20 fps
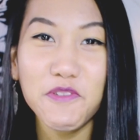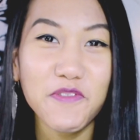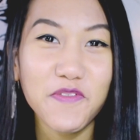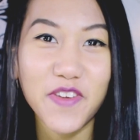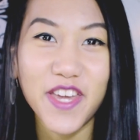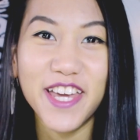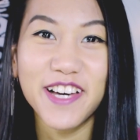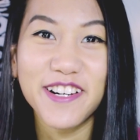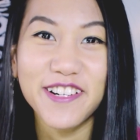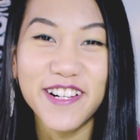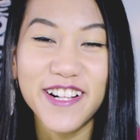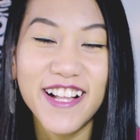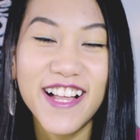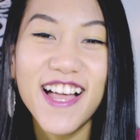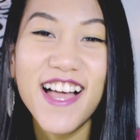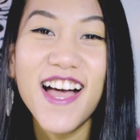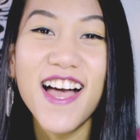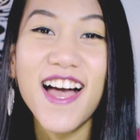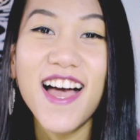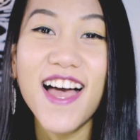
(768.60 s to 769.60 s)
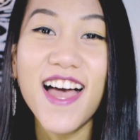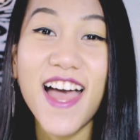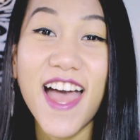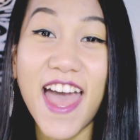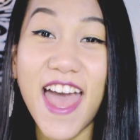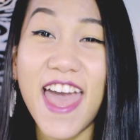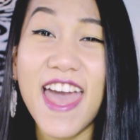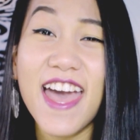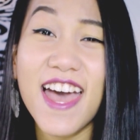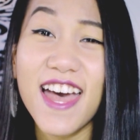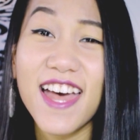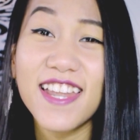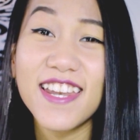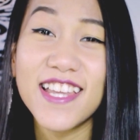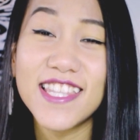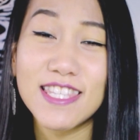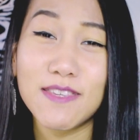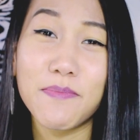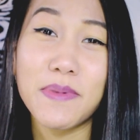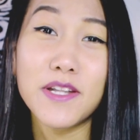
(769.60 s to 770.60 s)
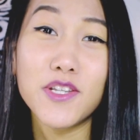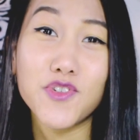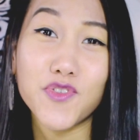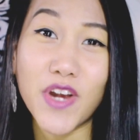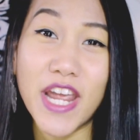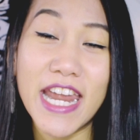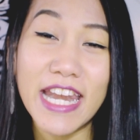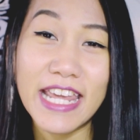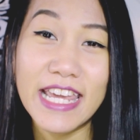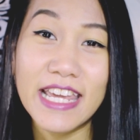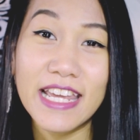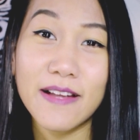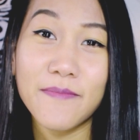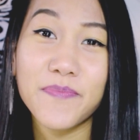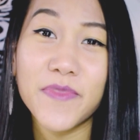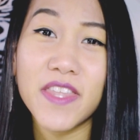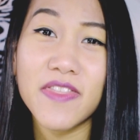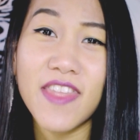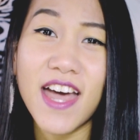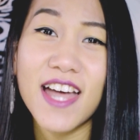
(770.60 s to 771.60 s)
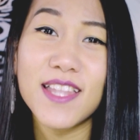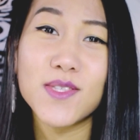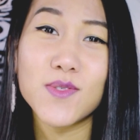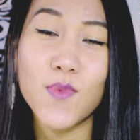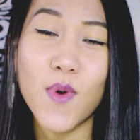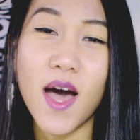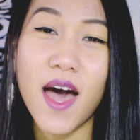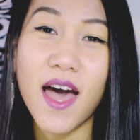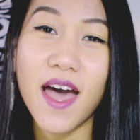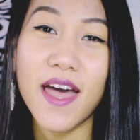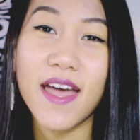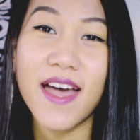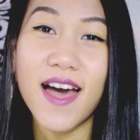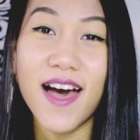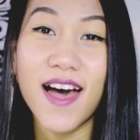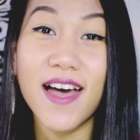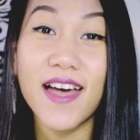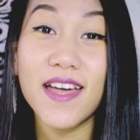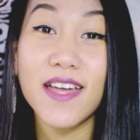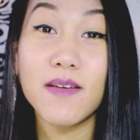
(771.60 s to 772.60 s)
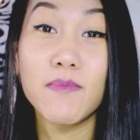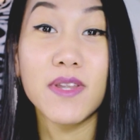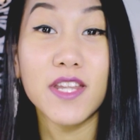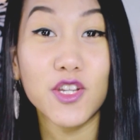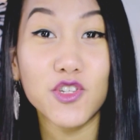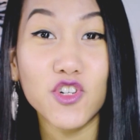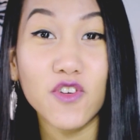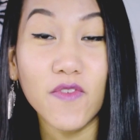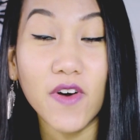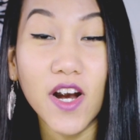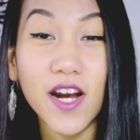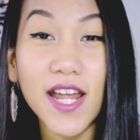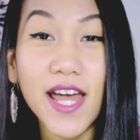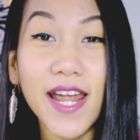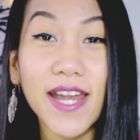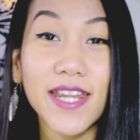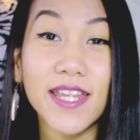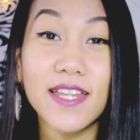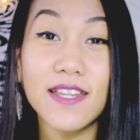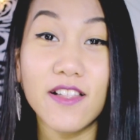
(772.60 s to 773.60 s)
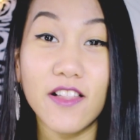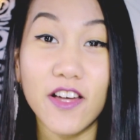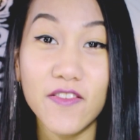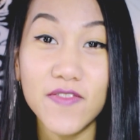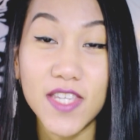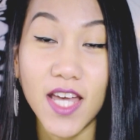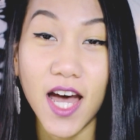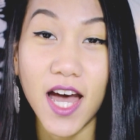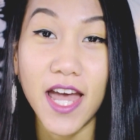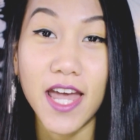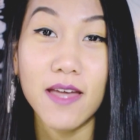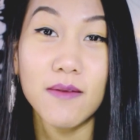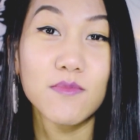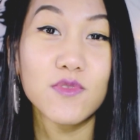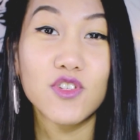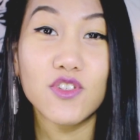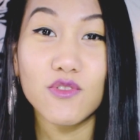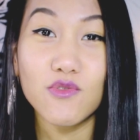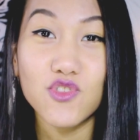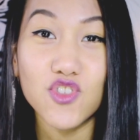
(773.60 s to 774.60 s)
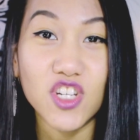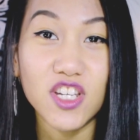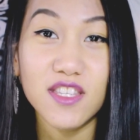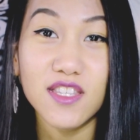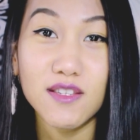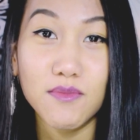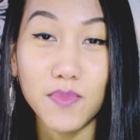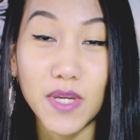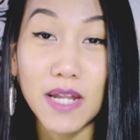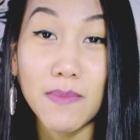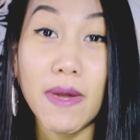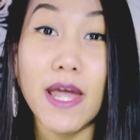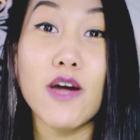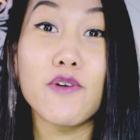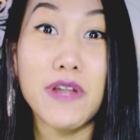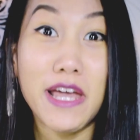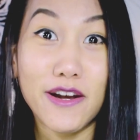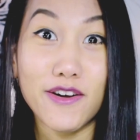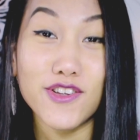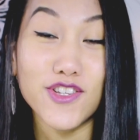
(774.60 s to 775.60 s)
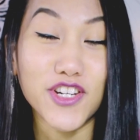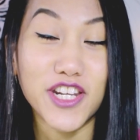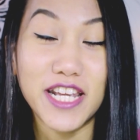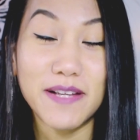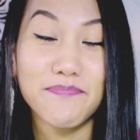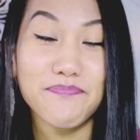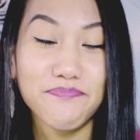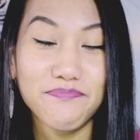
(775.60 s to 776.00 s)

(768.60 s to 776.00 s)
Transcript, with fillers: feel. and it's a bit draining and that's why I am an introvert. I need a lot of time to just be in my own energy.